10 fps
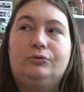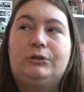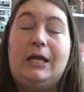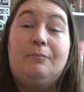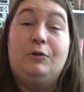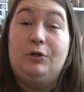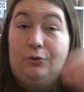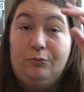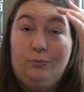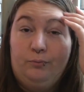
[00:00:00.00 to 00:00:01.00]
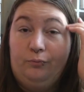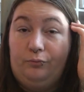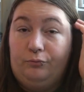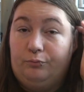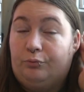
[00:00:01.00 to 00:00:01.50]
am new,
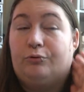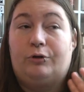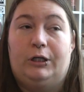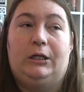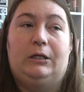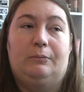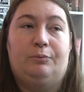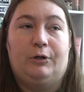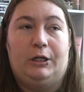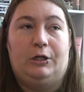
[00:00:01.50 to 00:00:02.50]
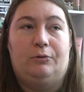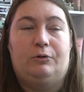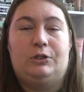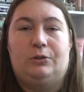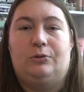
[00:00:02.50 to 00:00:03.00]
pretty new
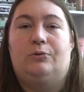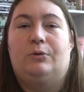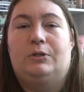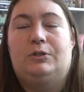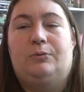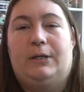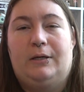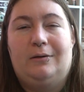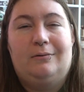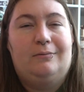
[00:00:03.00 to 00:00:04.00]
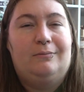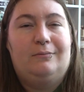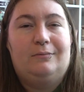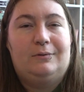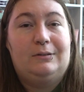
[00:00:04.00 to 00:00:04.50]
to doing
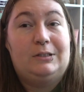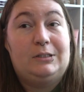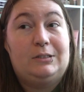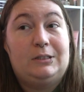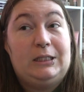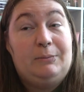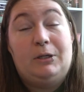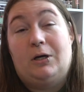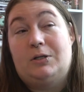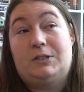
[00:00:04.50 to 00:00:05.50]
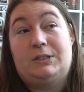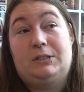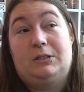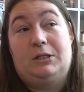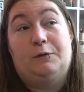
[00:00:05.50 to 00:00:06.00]
TBRs
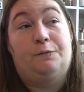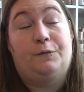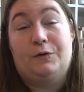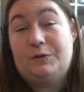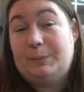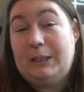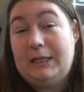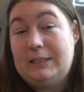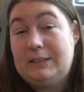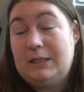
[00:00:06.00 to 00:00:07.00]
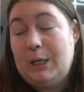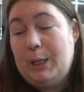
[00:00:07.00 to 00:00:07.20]
in the first place.